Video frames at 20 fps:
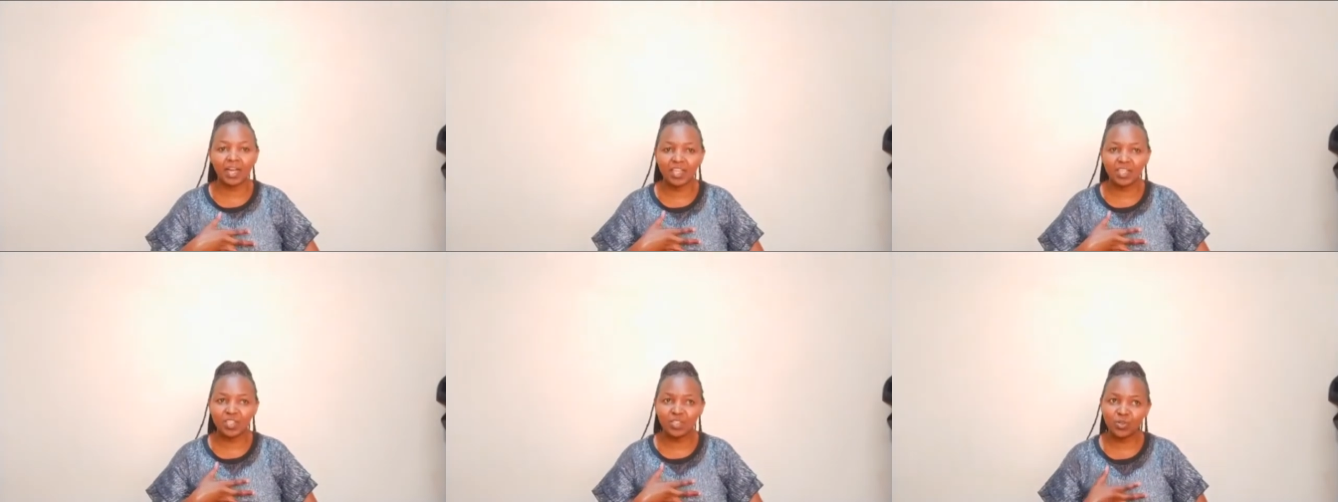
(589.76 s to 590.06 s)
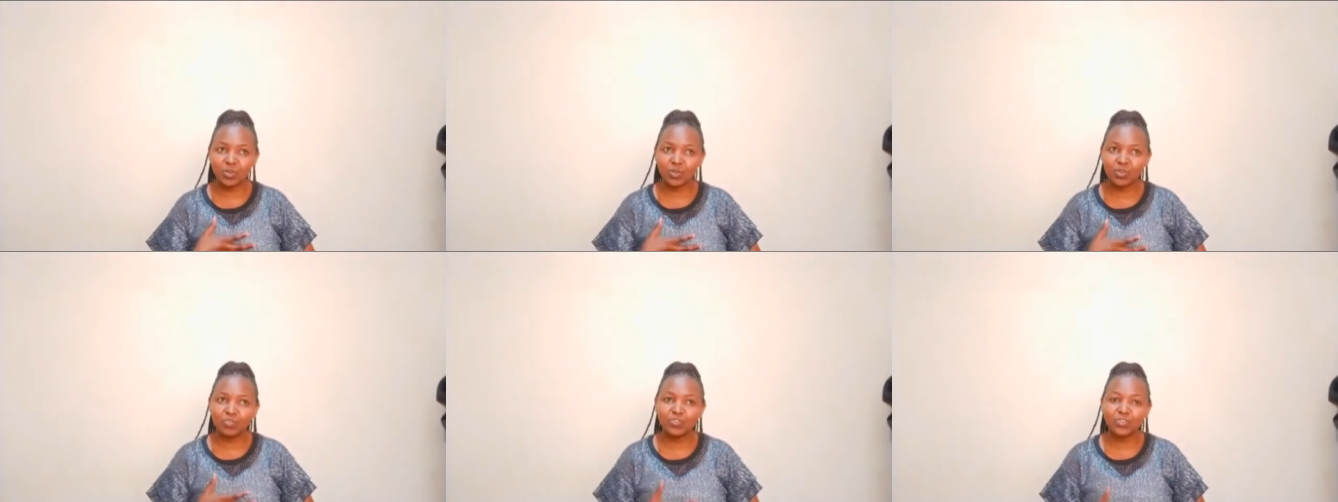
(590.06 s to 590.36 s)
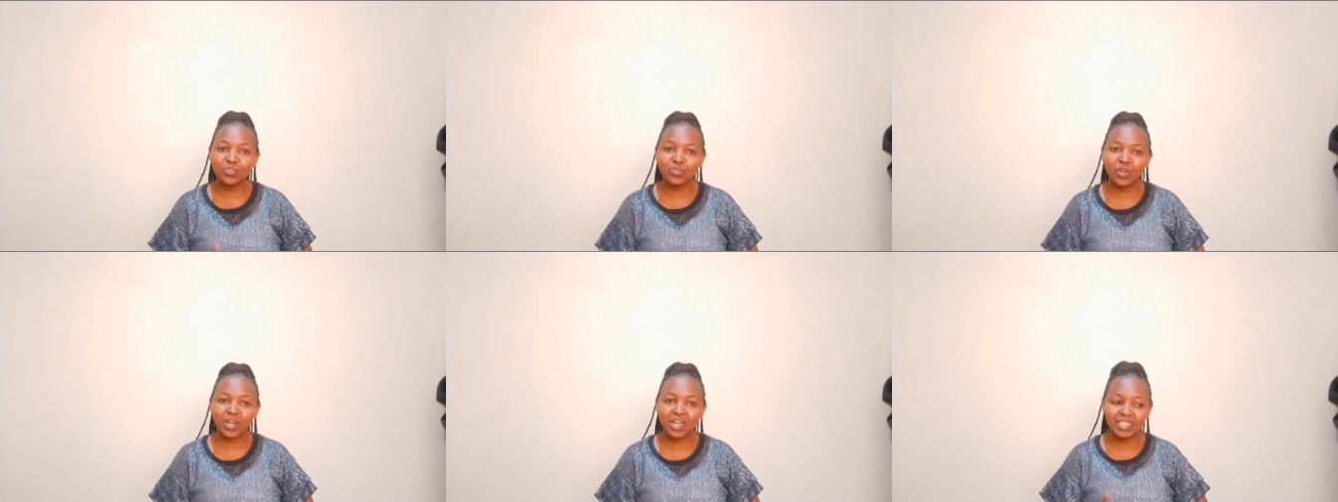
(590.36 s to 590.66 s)
your
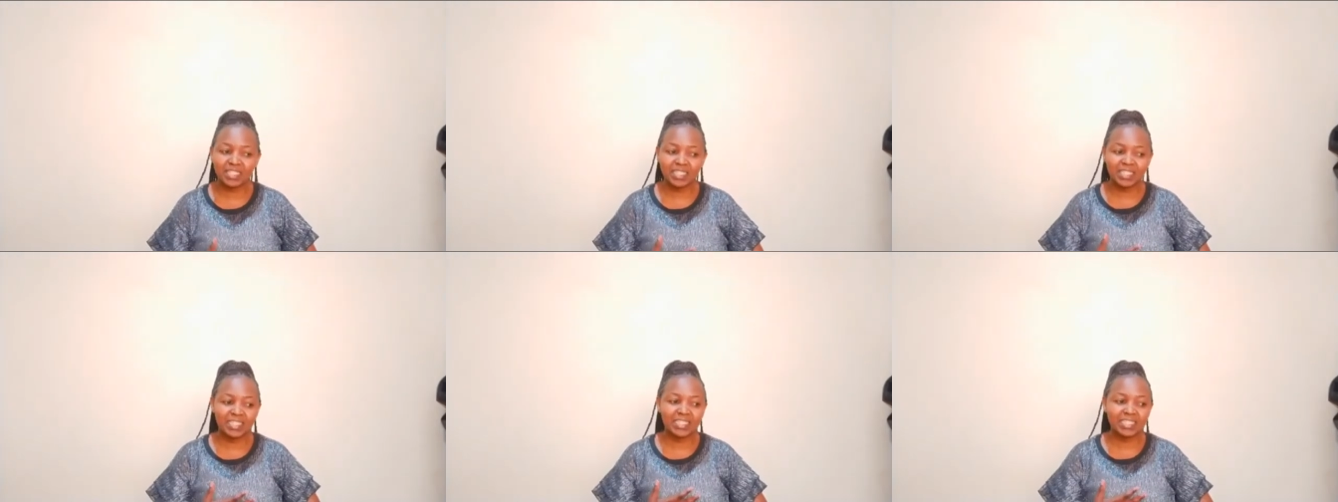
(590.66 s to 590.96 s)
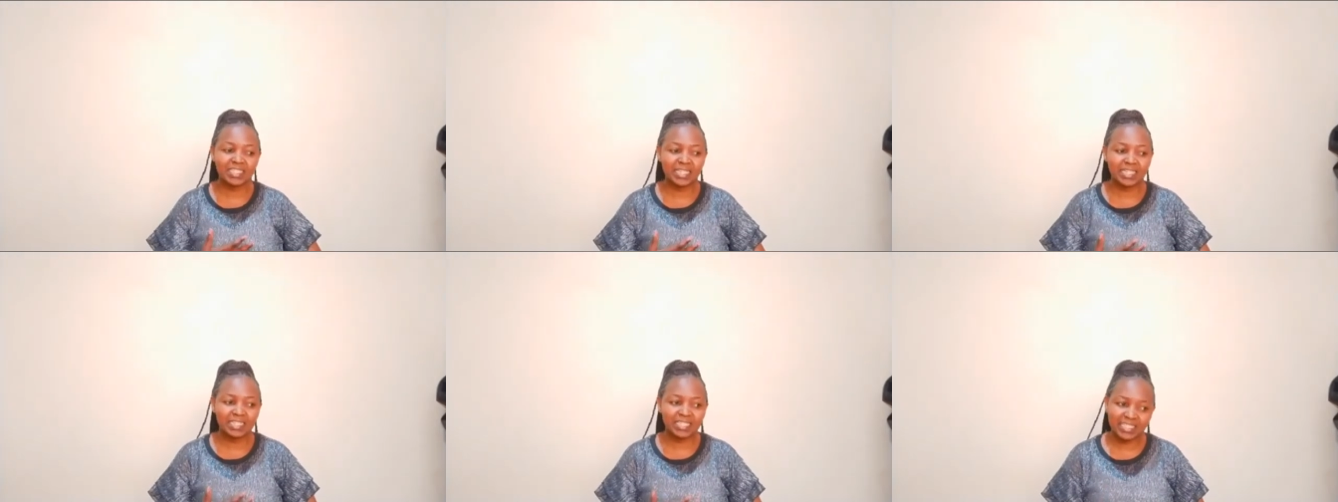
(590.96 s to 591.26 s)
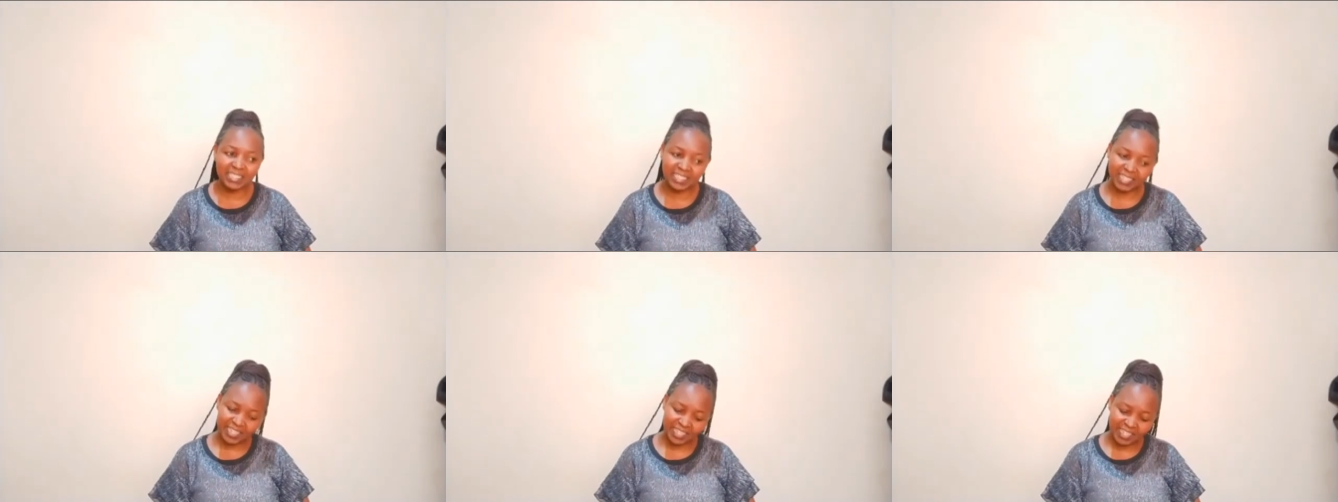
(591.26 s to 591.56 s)
viewers
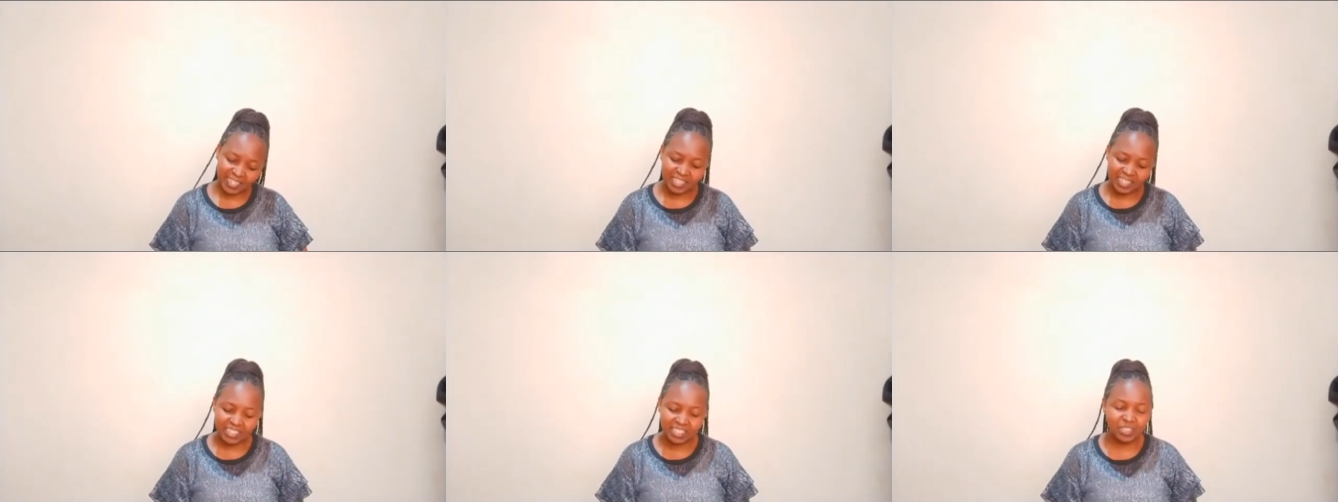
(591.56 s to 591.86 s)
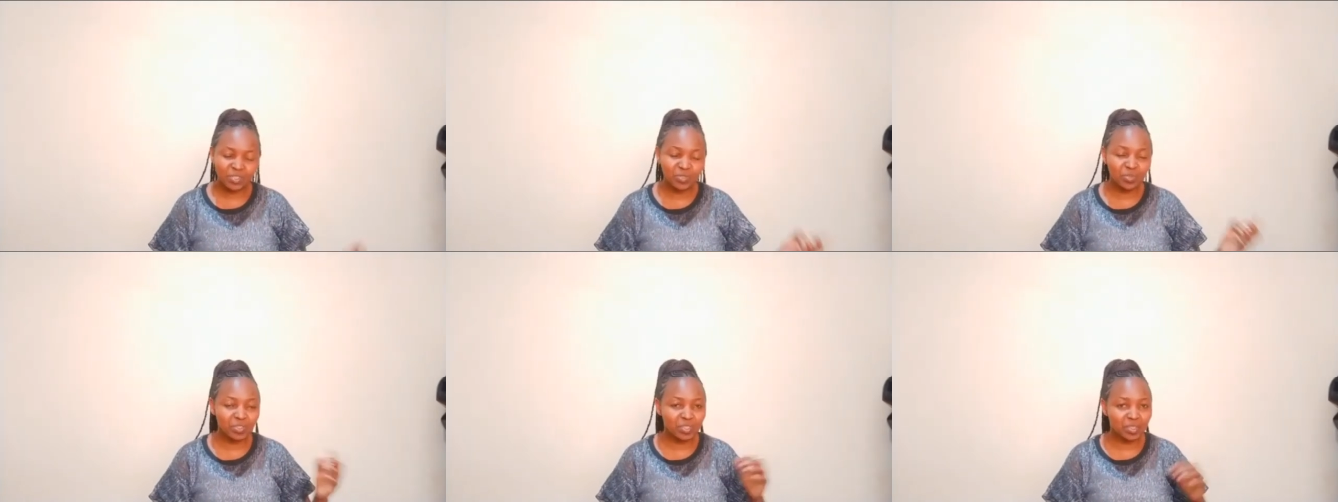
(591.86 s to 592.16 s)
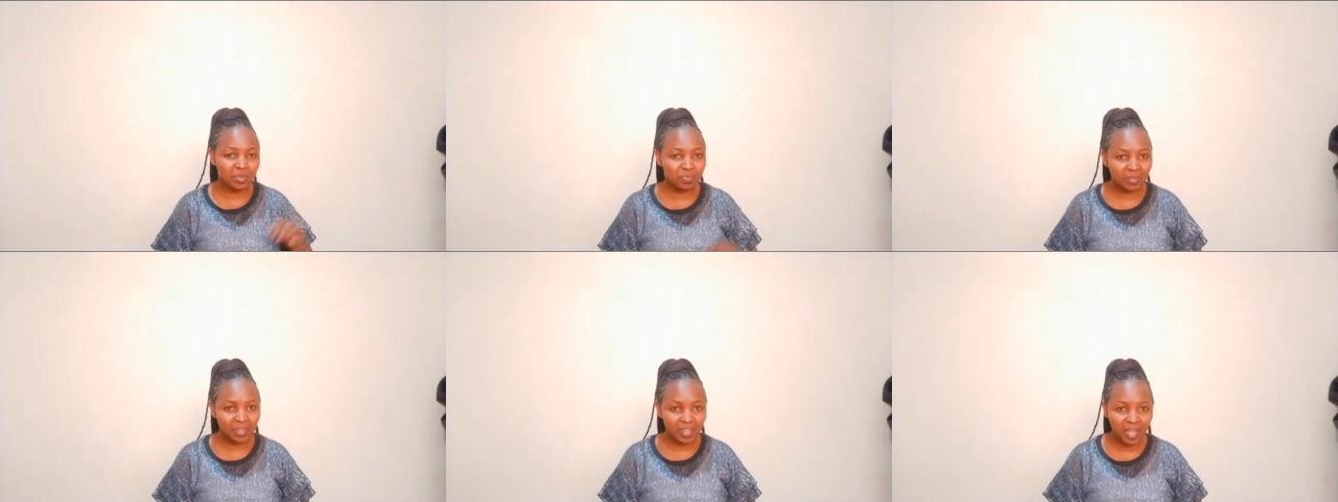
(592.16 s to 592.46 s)
entertained, to
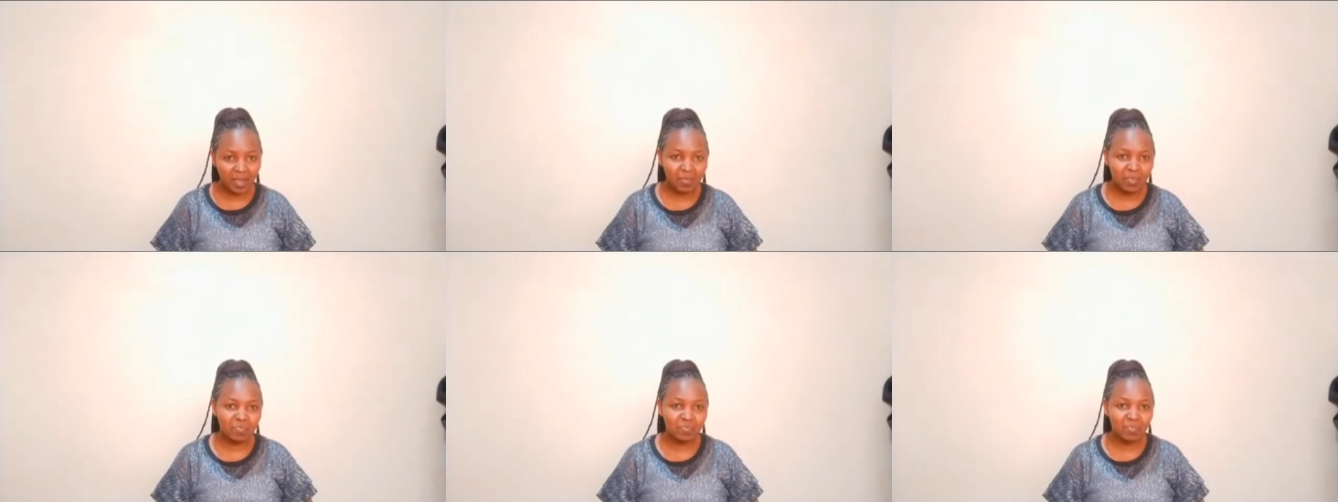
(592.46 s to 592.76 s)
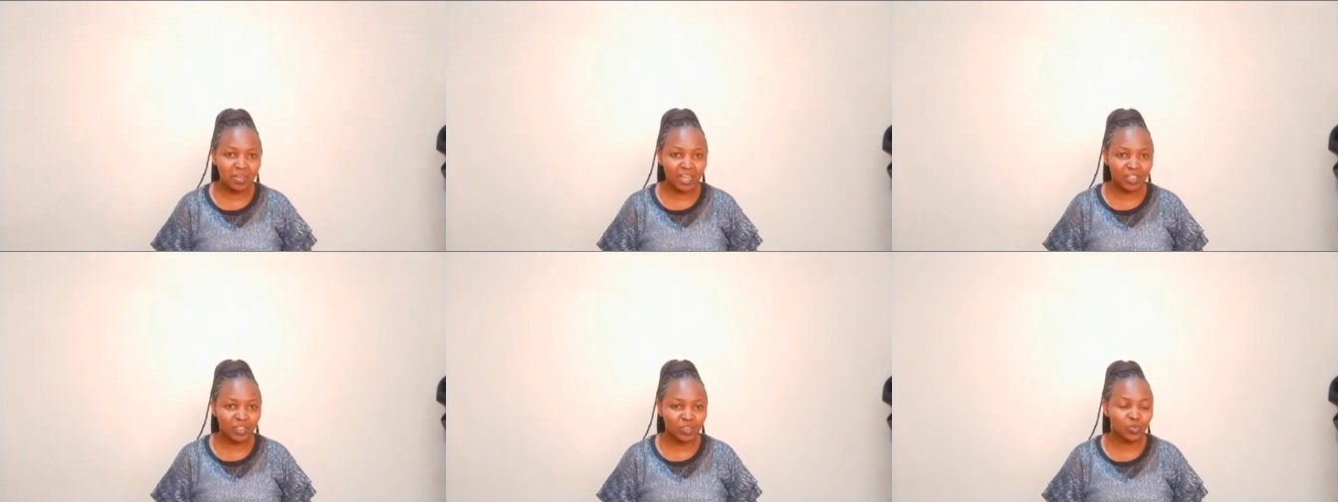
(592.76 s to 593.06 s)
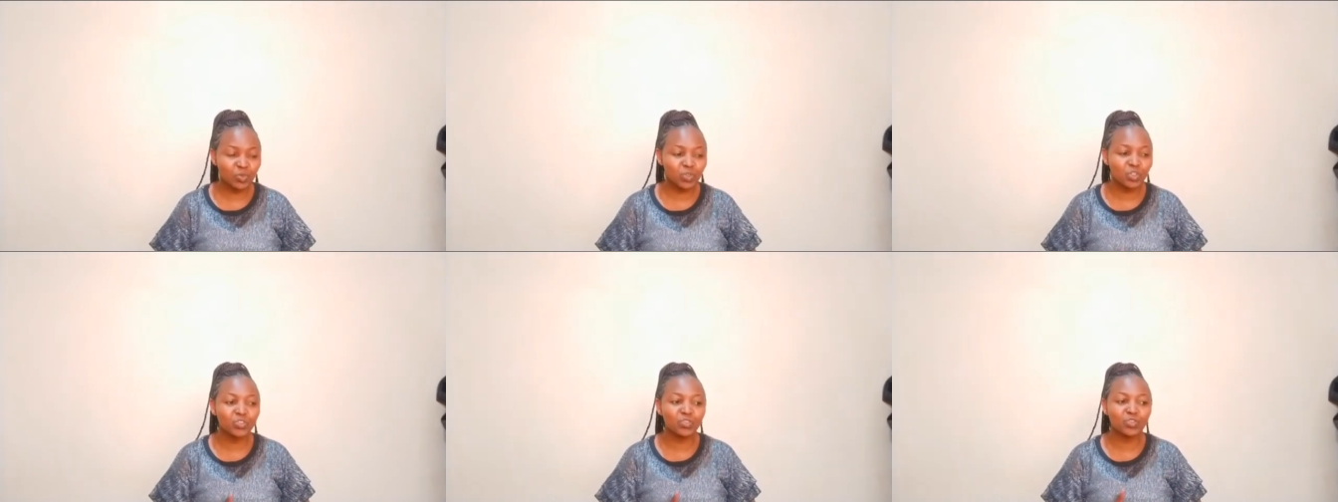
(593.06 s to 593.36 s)
keep coming back to
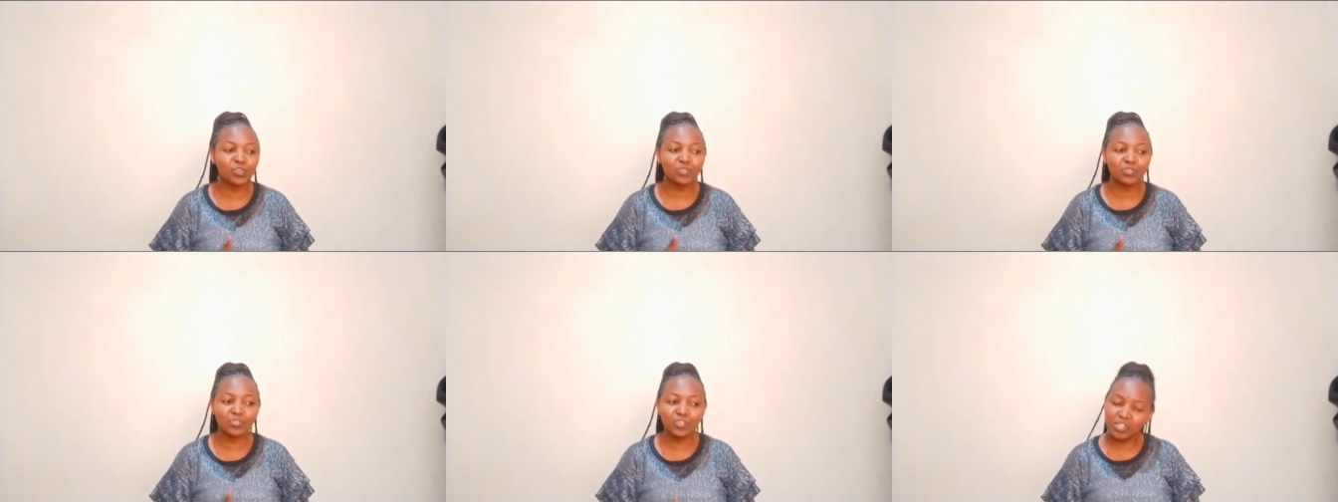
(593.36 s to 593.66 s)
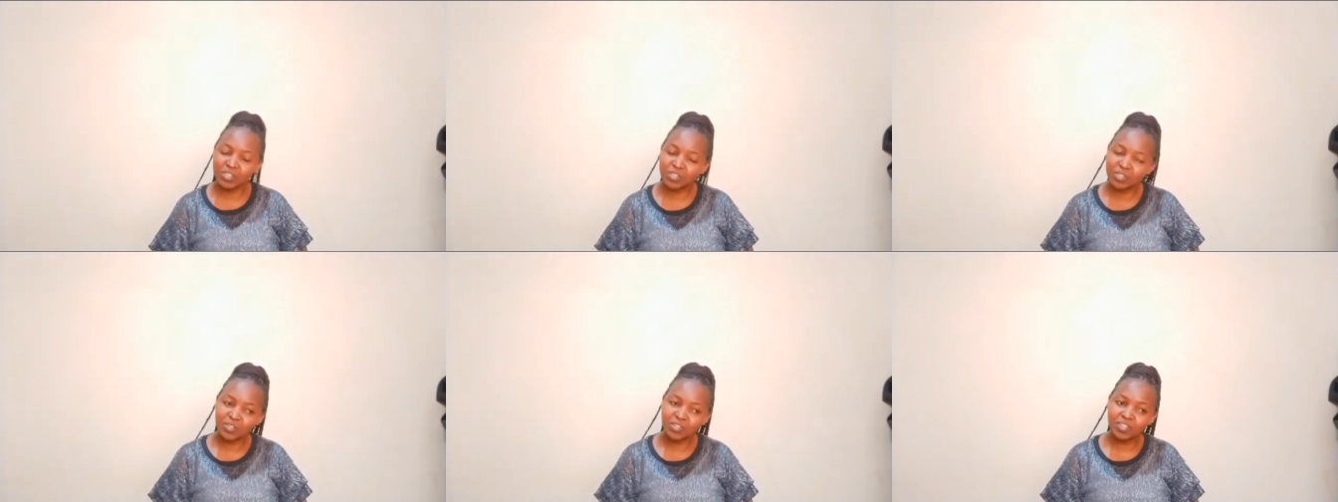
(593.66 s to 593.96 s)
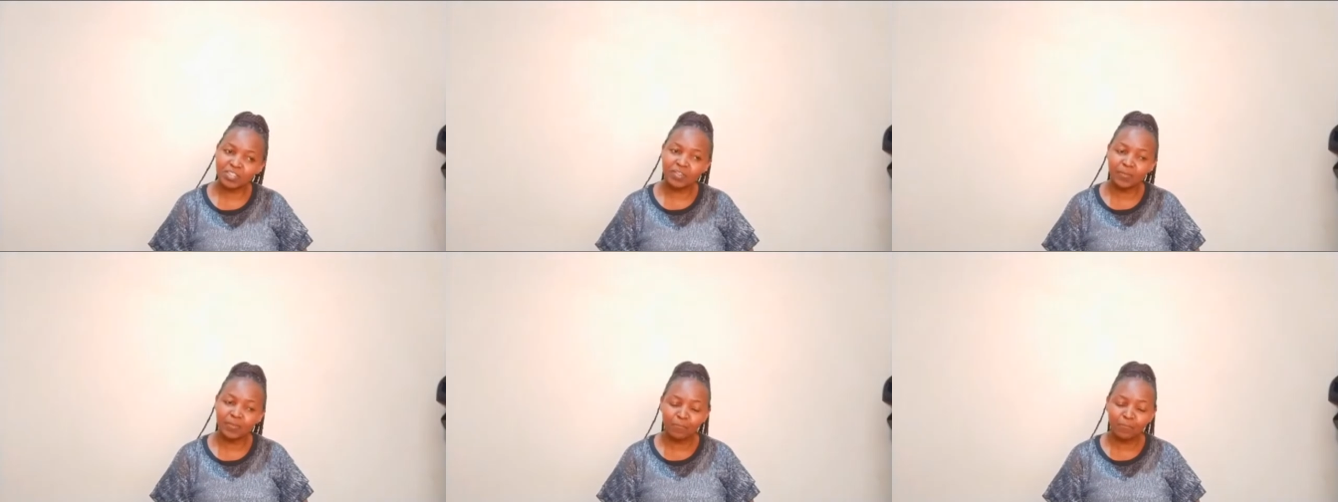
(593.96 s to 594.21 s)
watch your videos,